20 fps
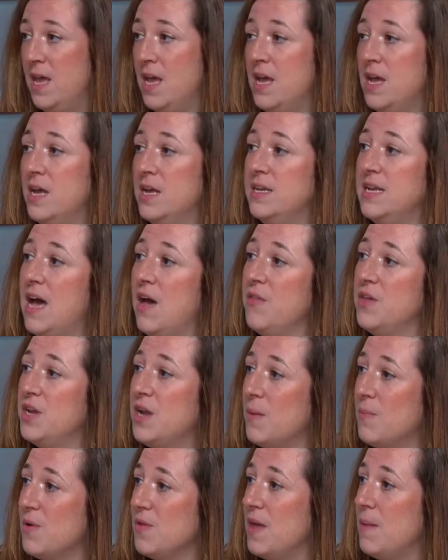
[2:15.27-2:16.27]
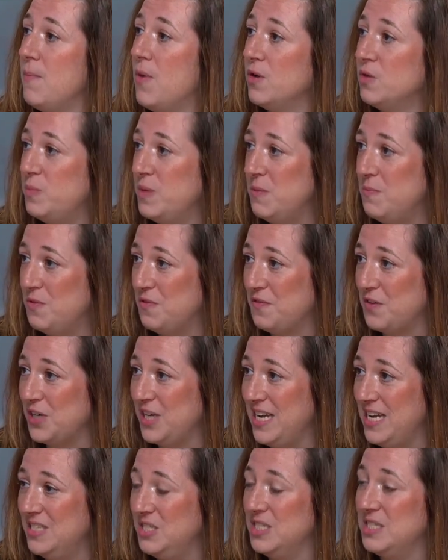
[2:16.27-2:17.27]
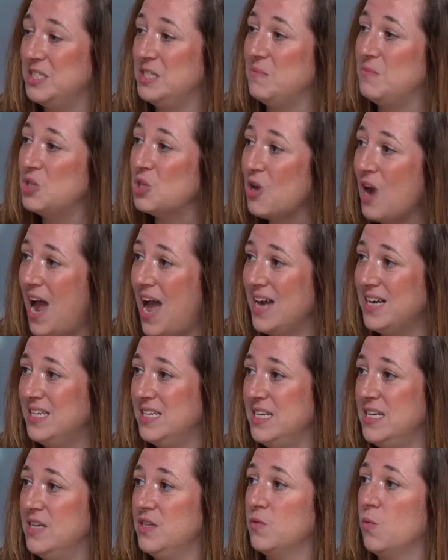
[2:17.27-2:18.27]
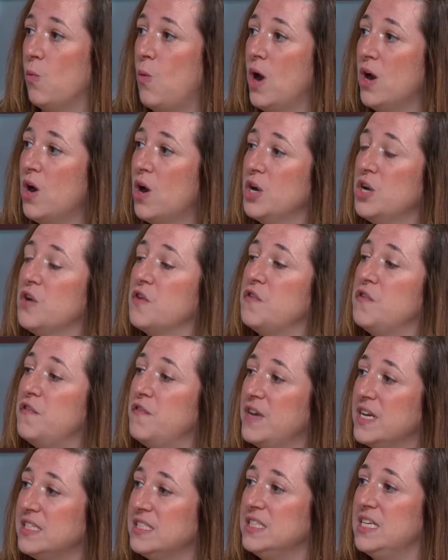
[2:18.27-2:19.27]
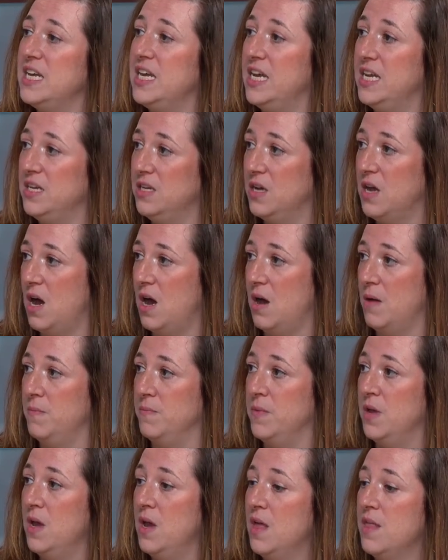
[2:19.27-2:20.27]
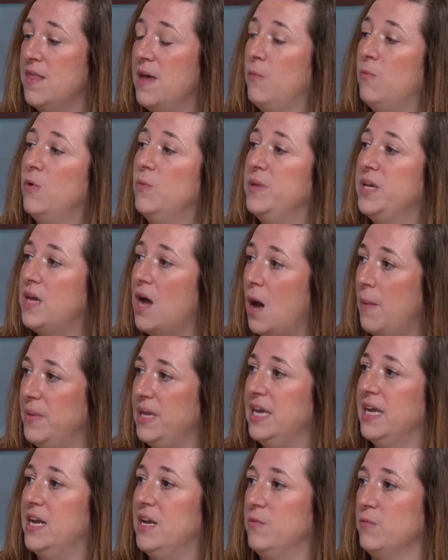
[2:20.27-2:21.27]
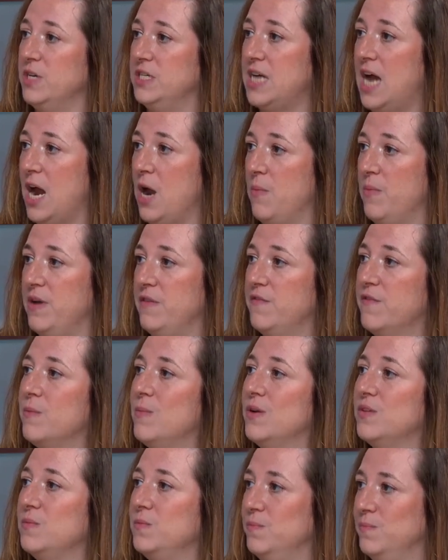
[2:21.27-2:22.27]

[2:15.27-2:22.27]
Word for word: Okay. Now, the number that most people forget to subtract is what are your fixed income that will be coming in in retirement? For Things most,